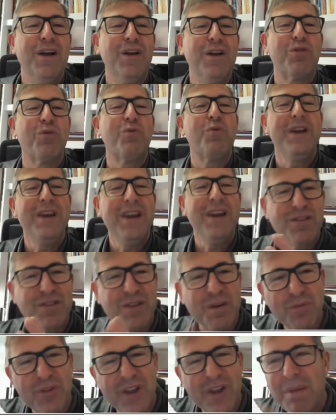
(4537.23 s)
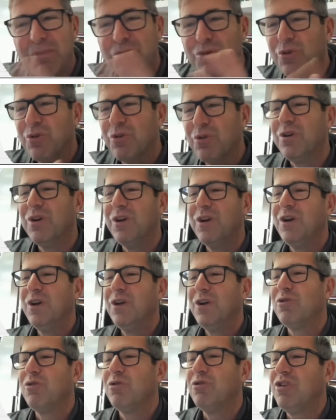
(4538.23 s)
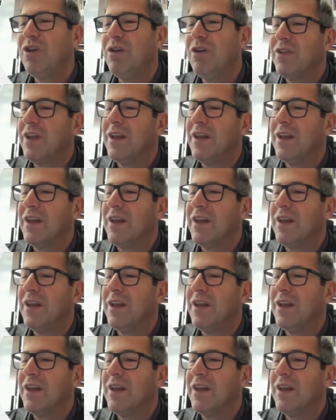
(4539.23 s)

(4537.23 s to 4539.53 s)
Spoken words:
So we need some time to shift.